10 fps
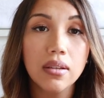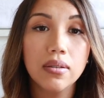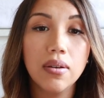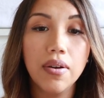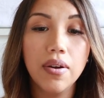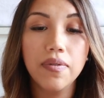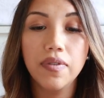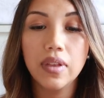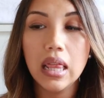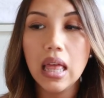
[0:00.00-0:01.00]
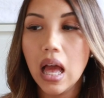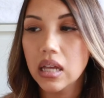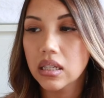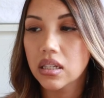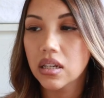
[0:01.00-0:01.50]
so for the
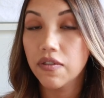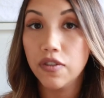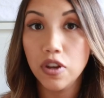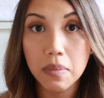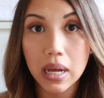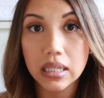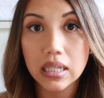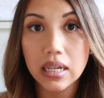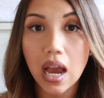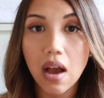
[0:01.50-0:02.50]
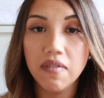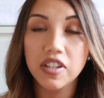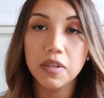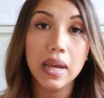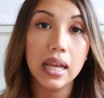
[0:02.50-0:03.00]
last few months now
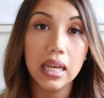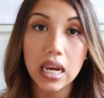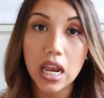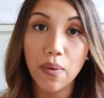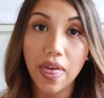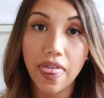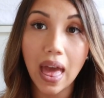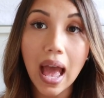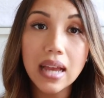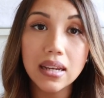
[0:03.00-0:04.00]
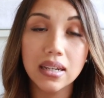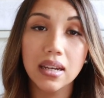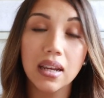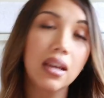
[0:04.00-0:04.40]
I've just been cleaning with that,